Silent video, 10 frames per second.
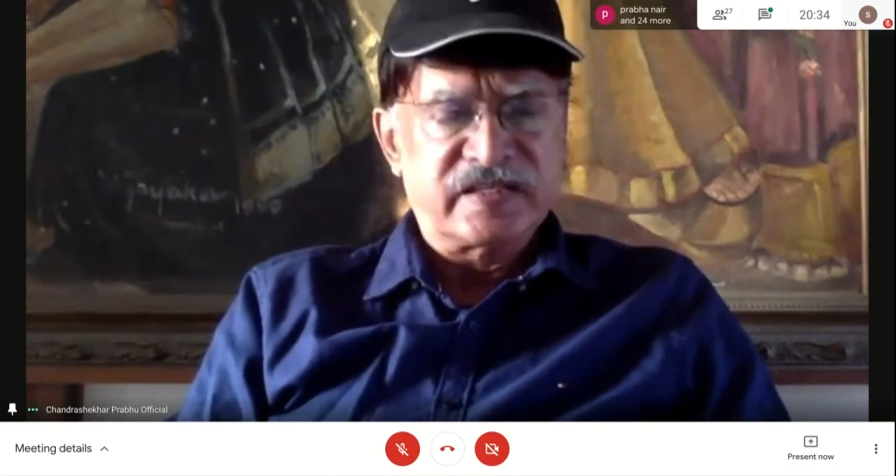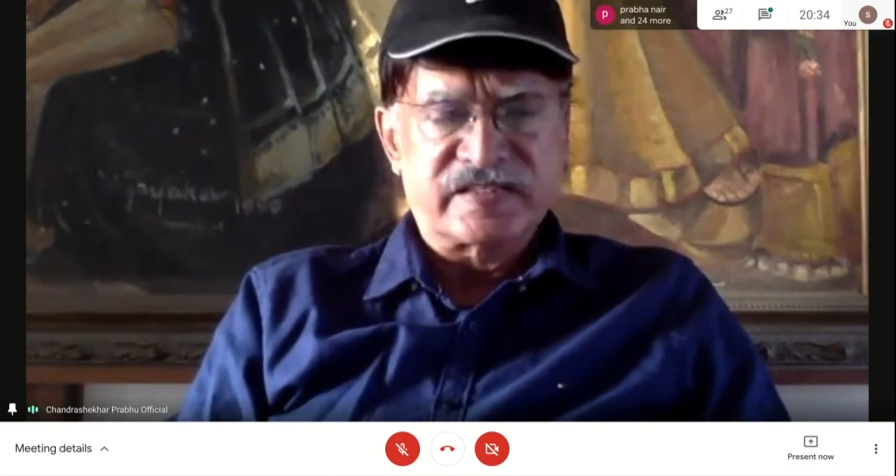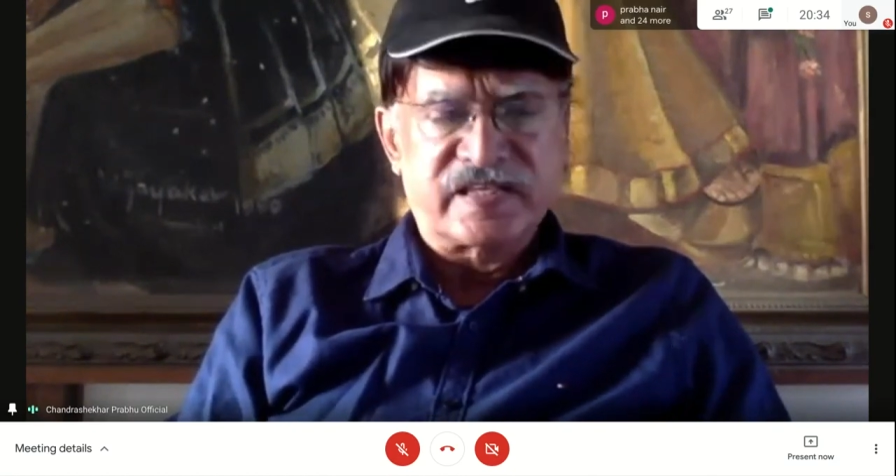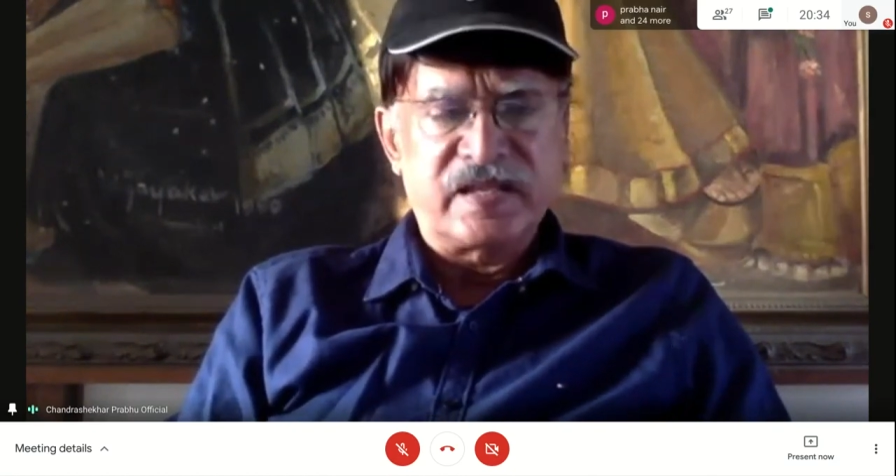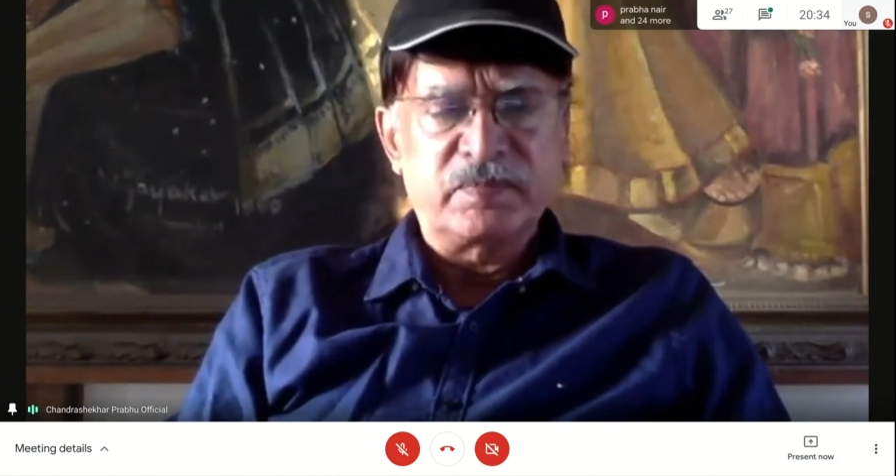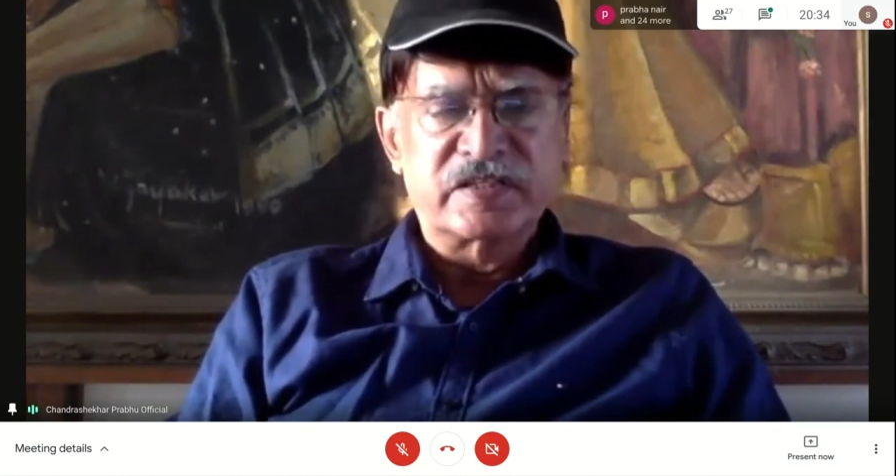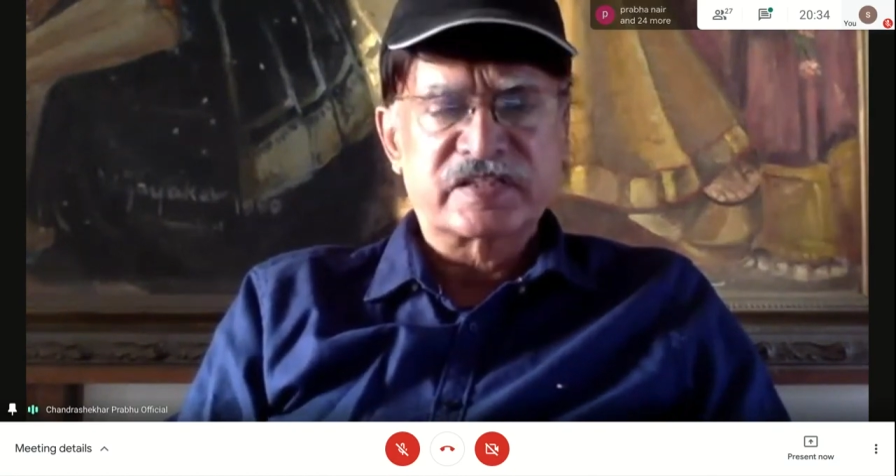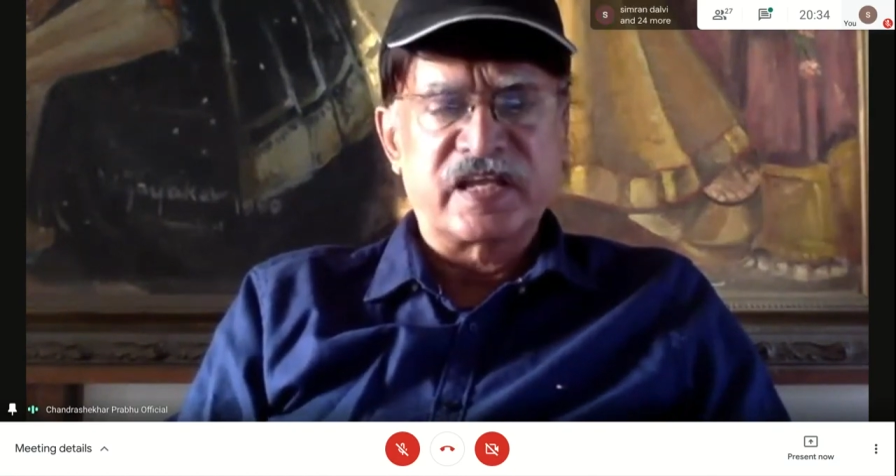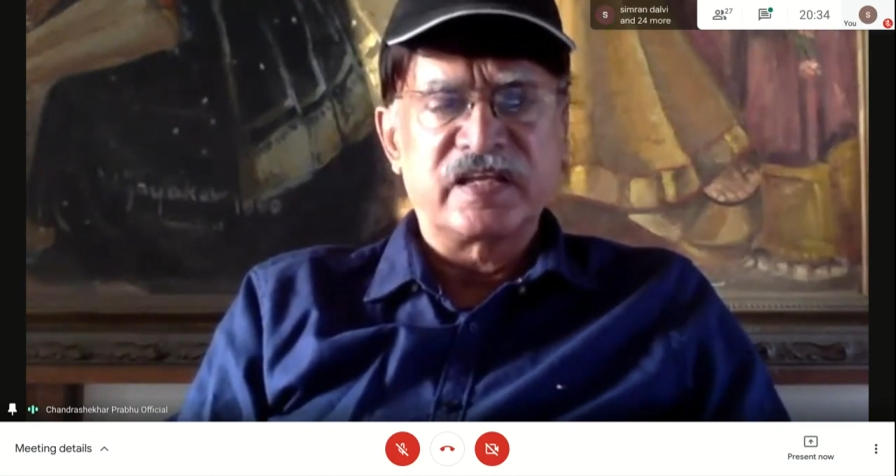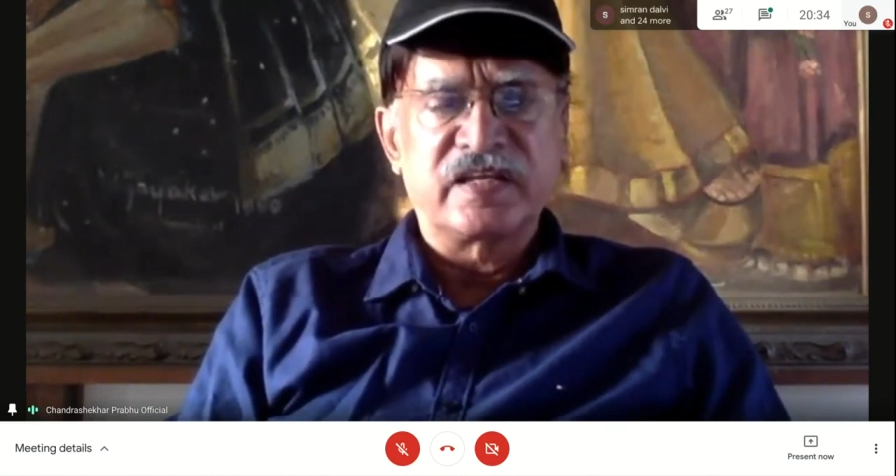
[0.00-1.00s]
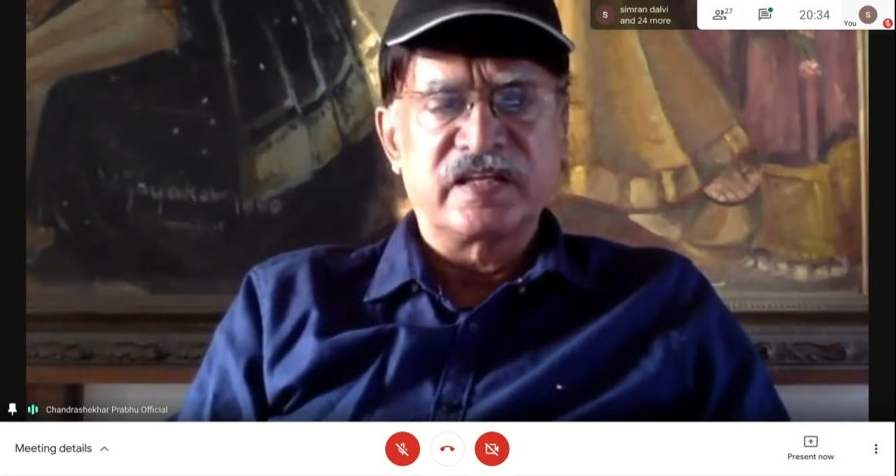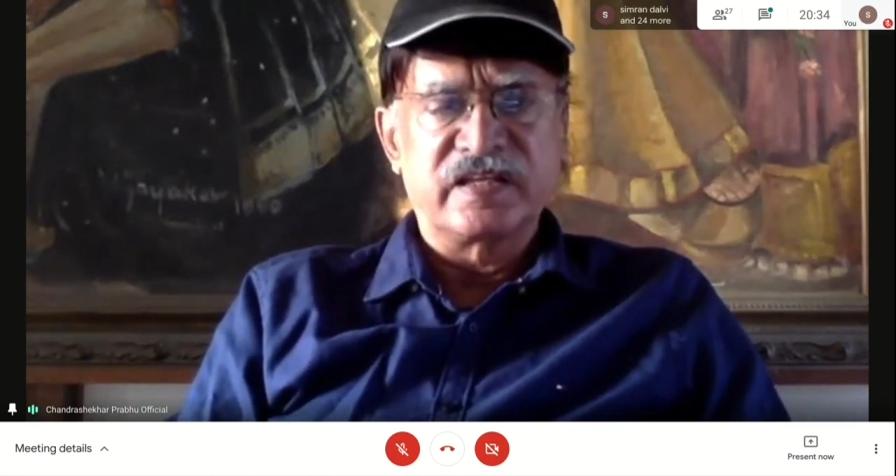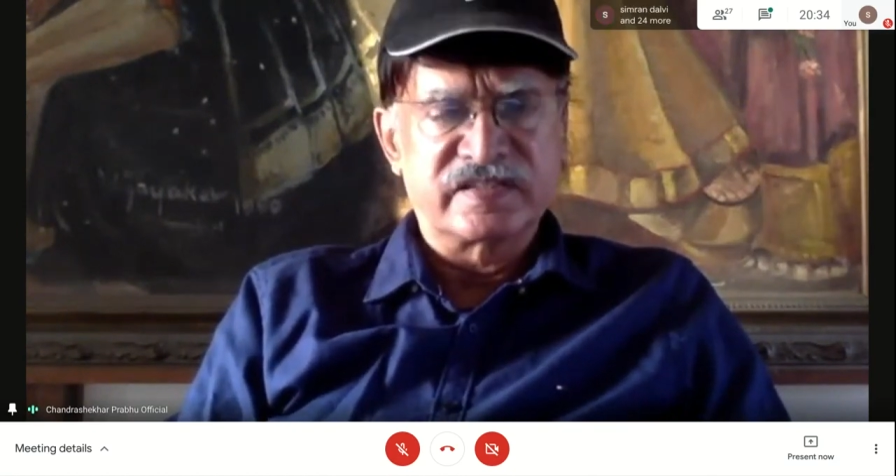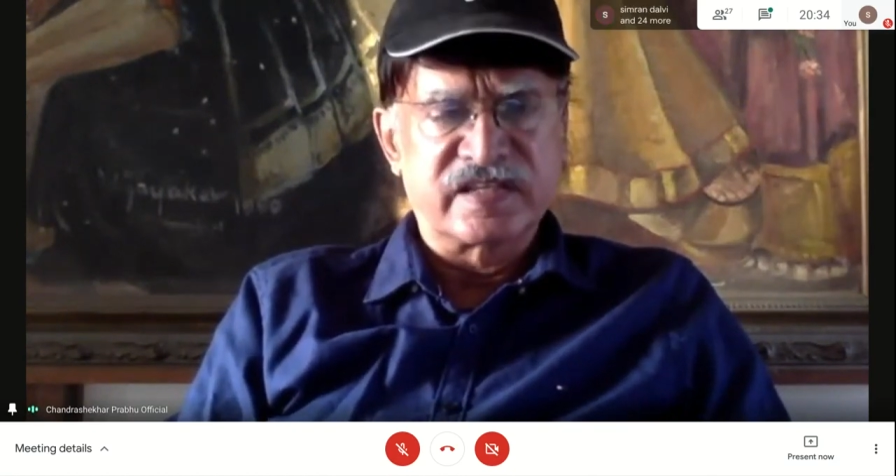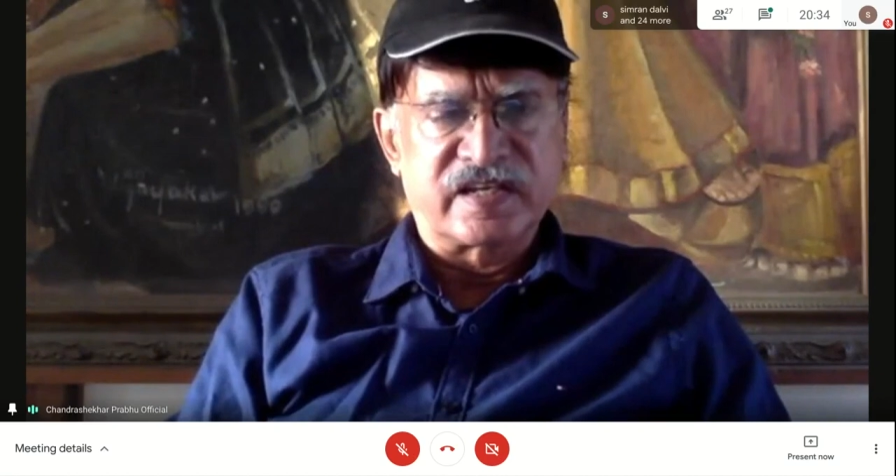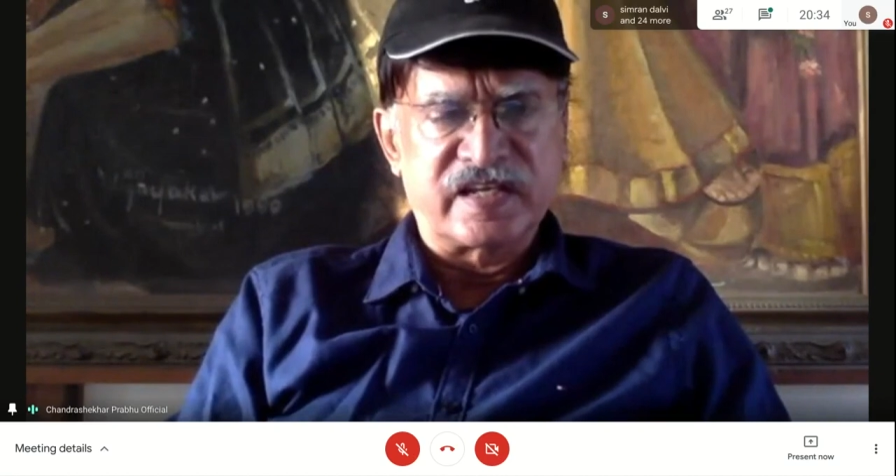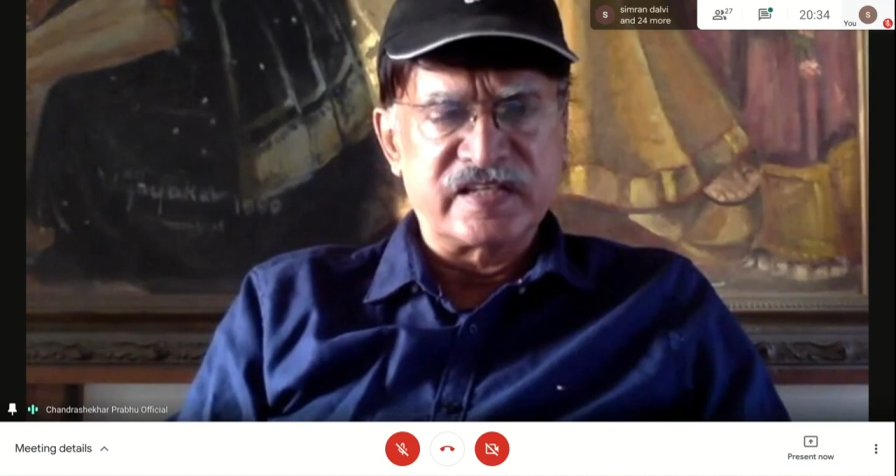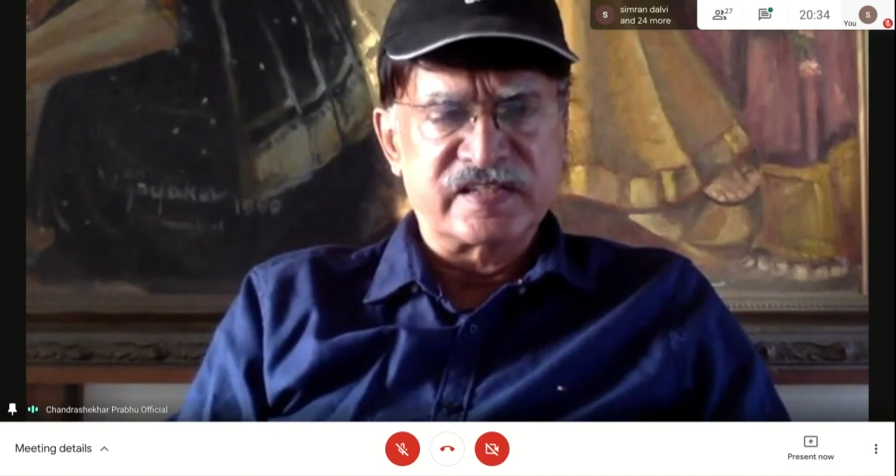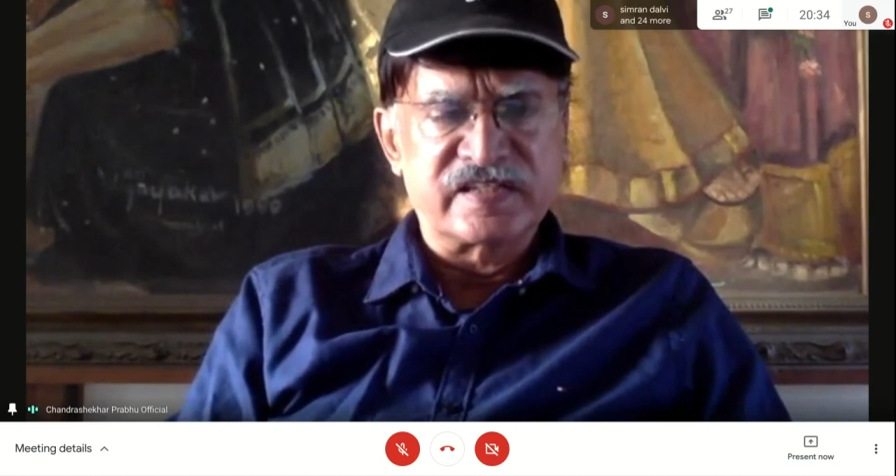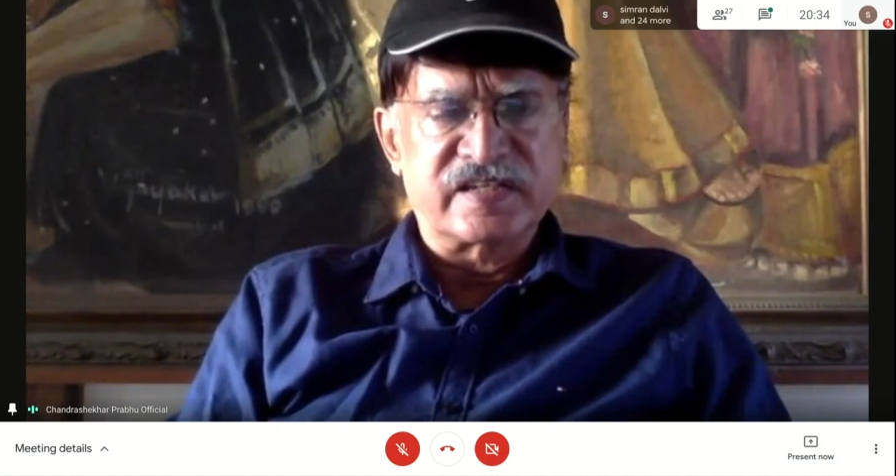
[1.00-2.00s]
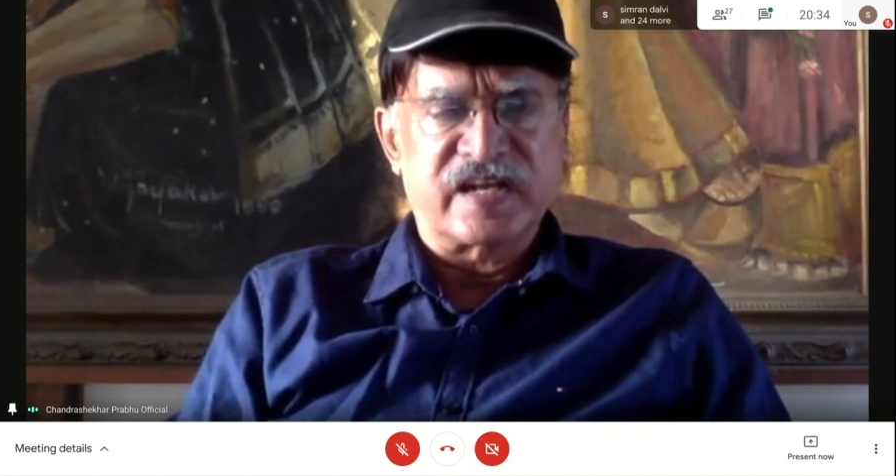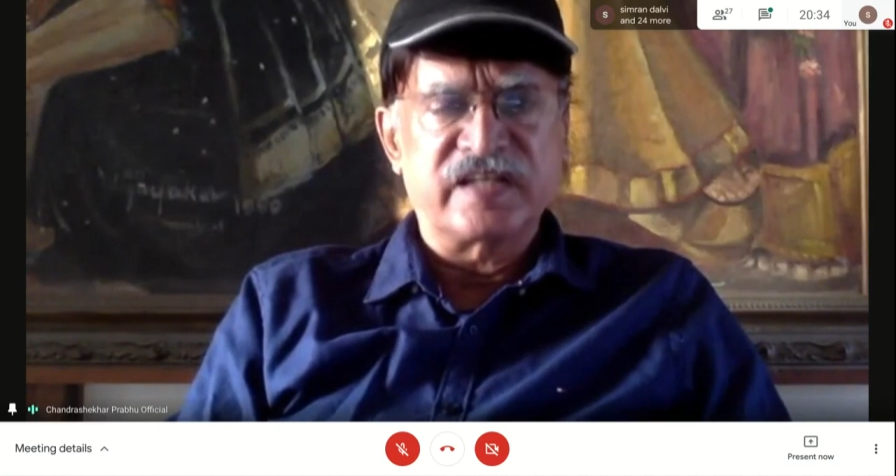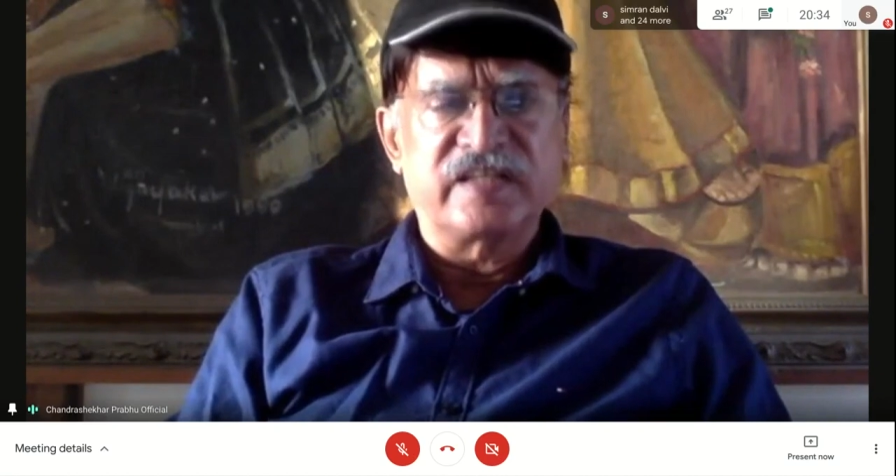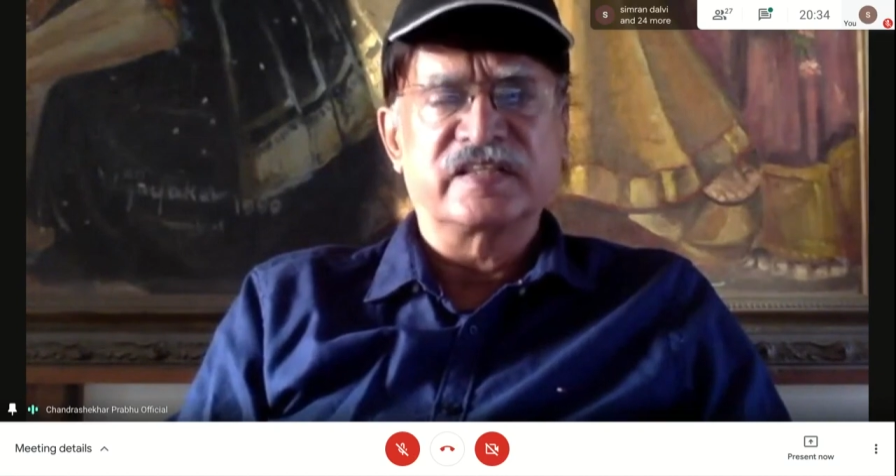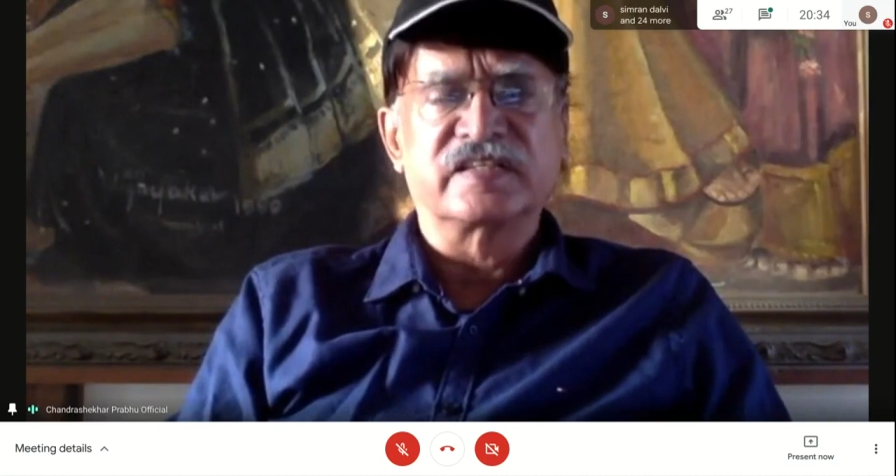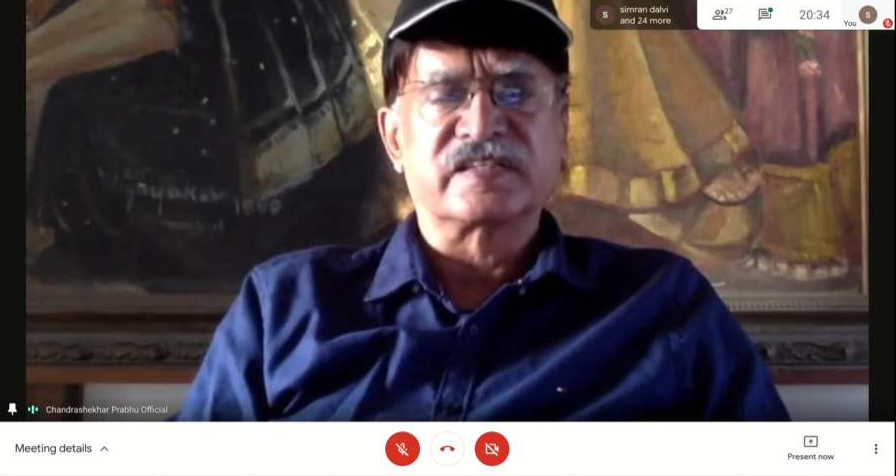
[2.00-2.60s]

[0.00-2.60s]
The same is the case in Thane,